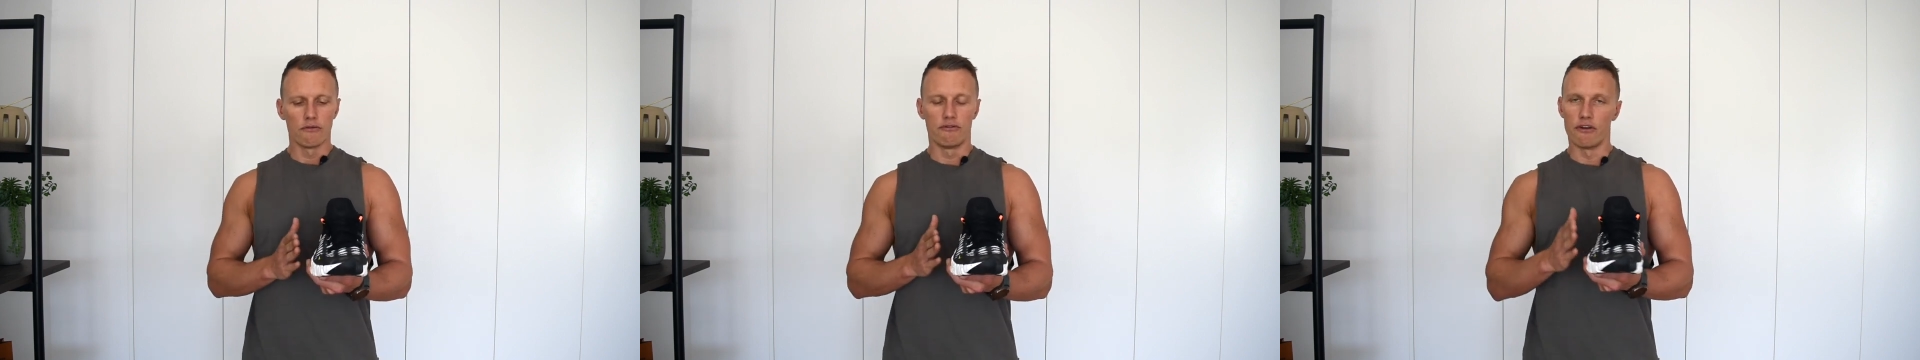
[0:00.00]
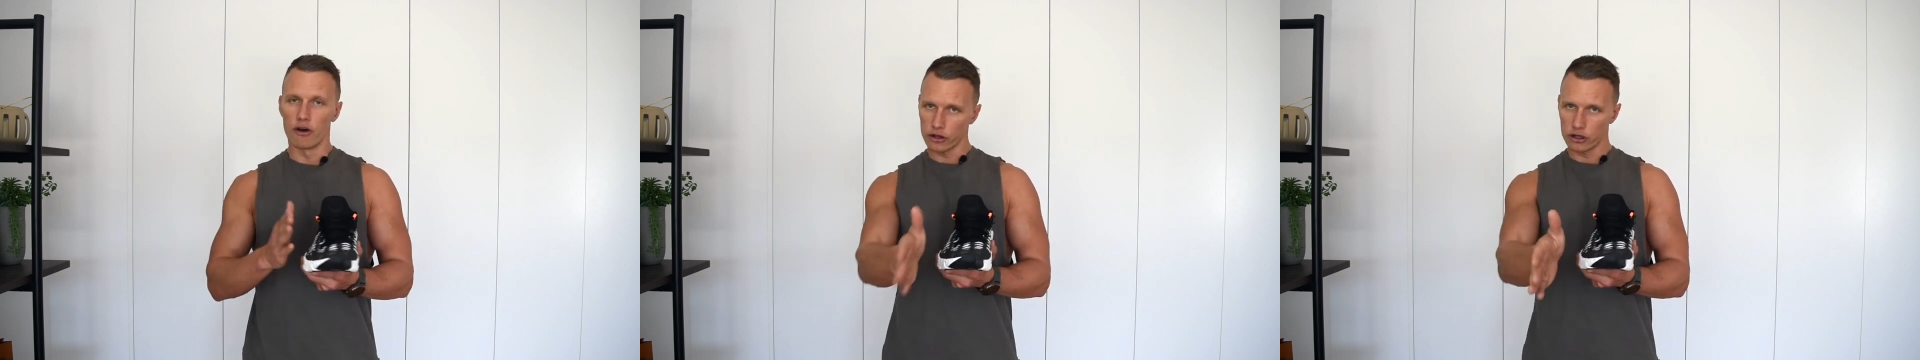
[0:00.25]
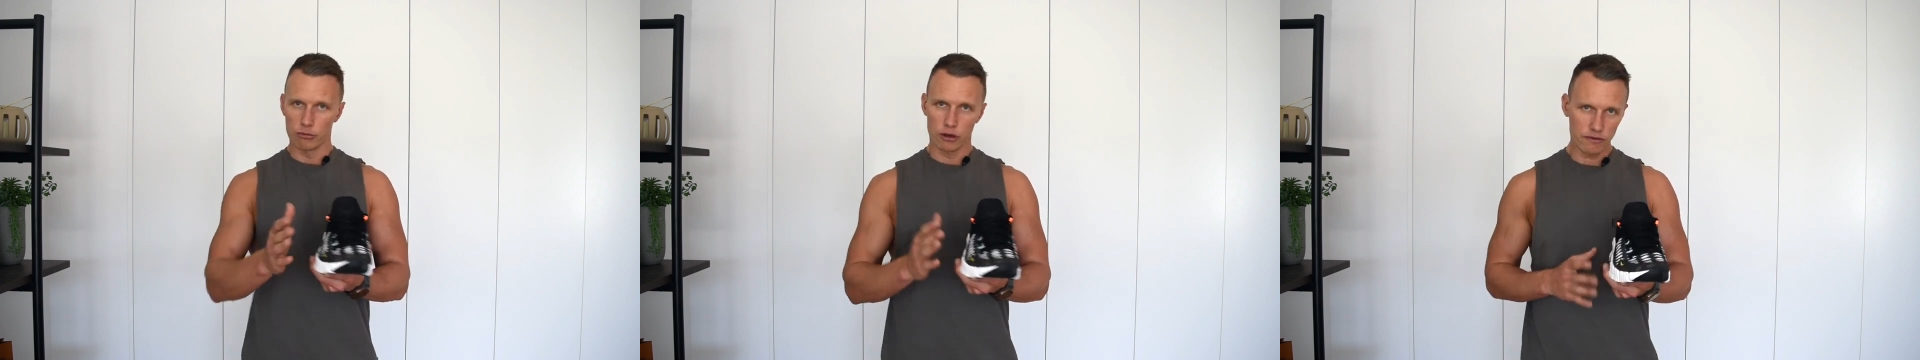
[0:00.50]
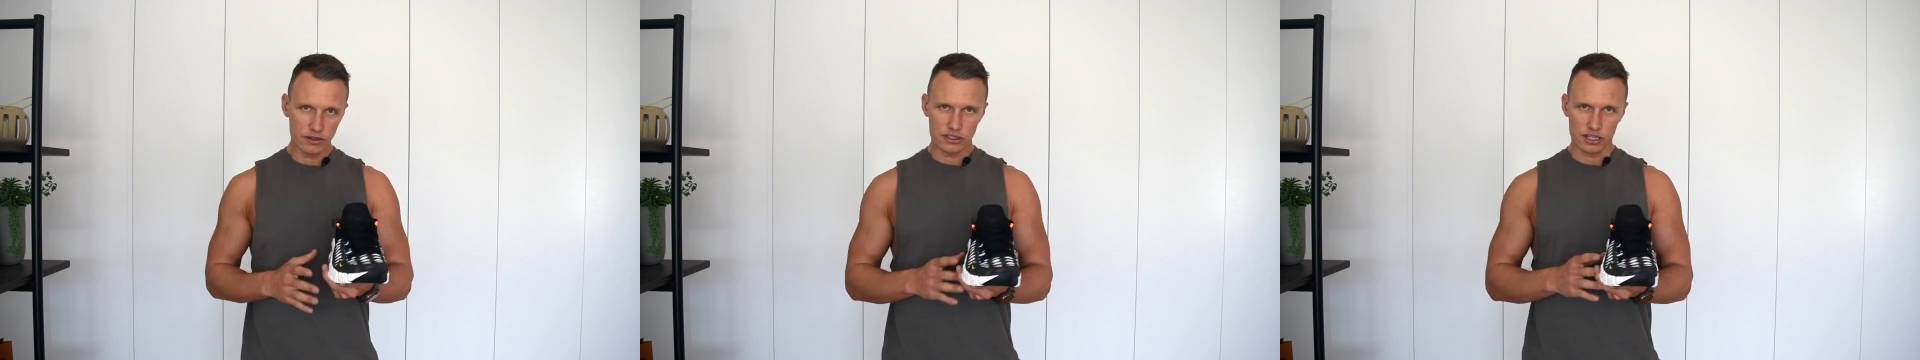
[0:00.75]
vertical
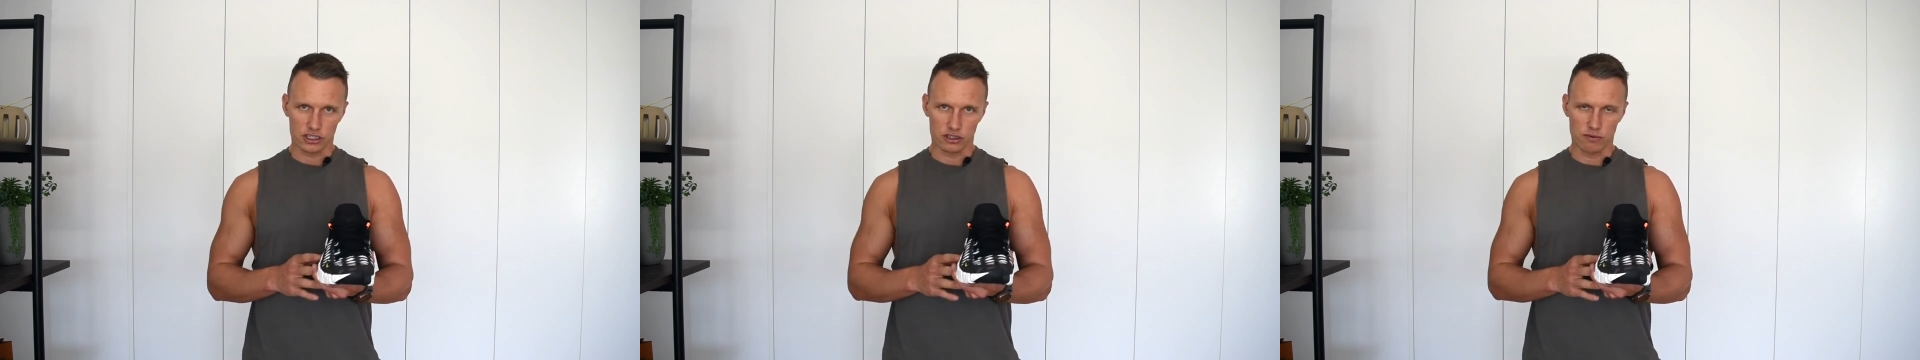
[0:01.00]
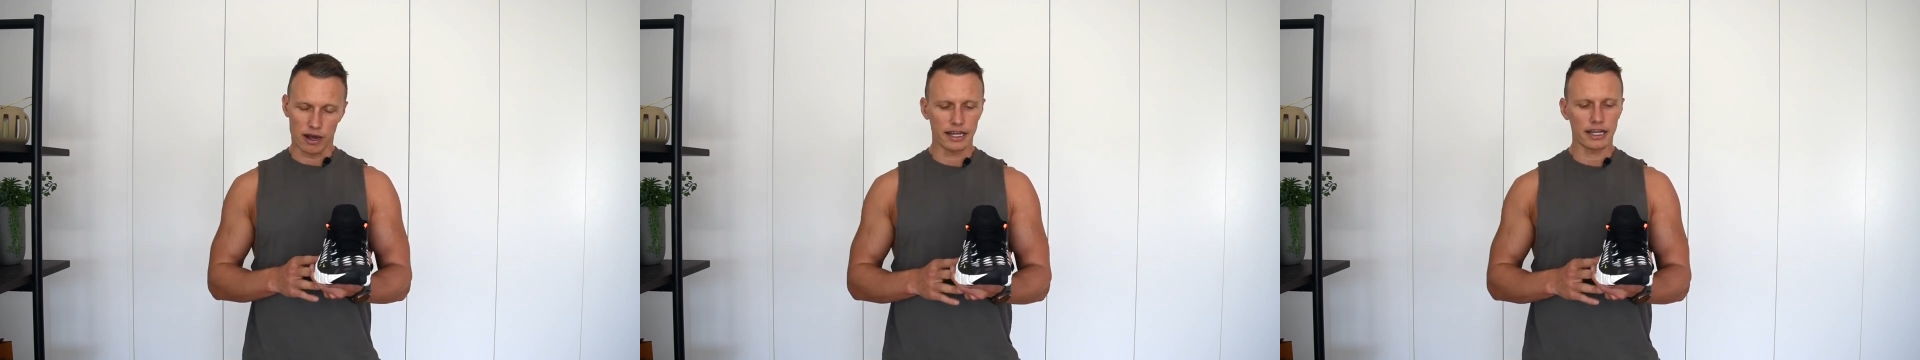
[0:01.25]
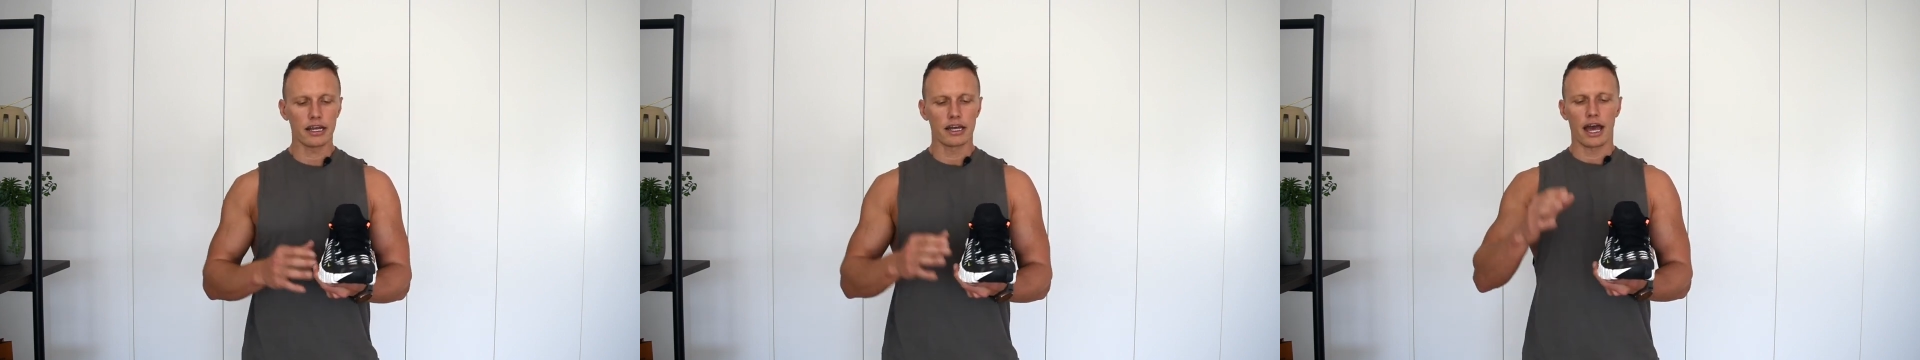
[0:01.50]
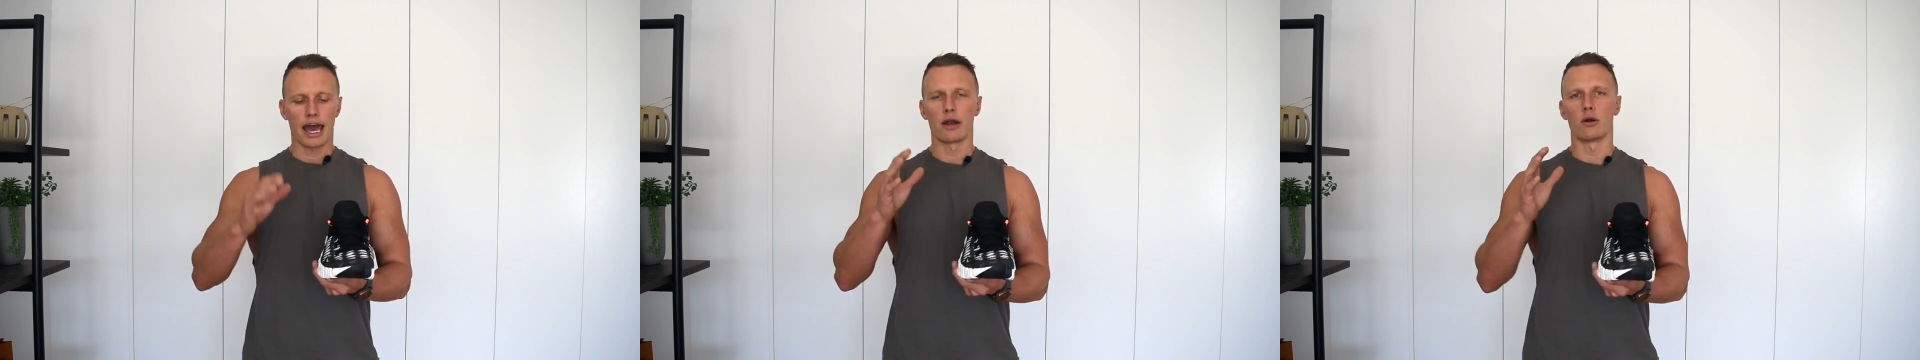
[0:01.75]
movements such as running,
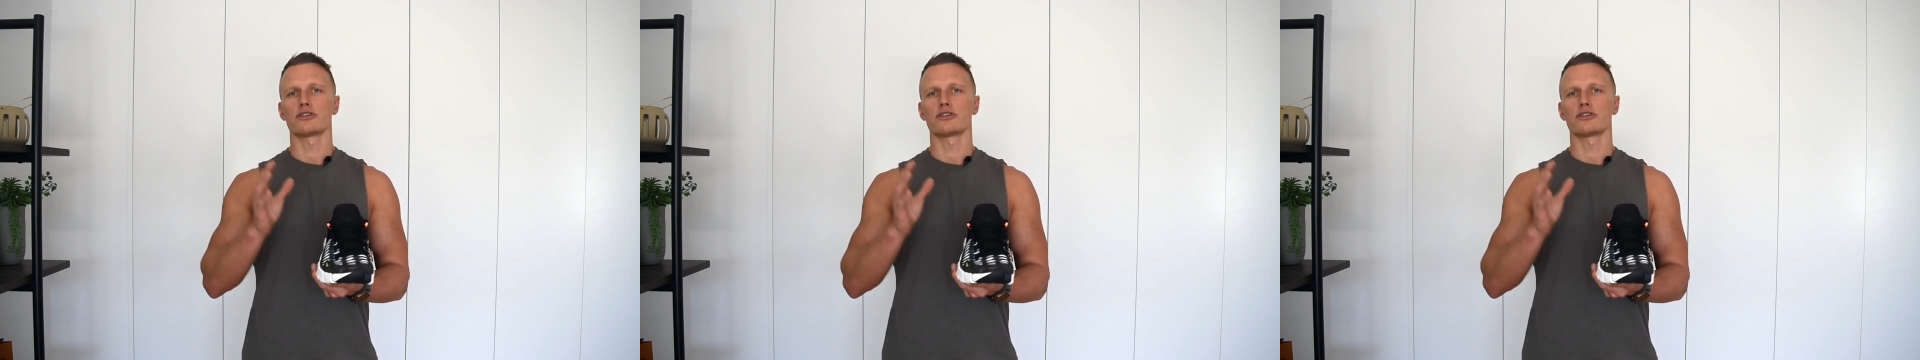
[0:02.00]
and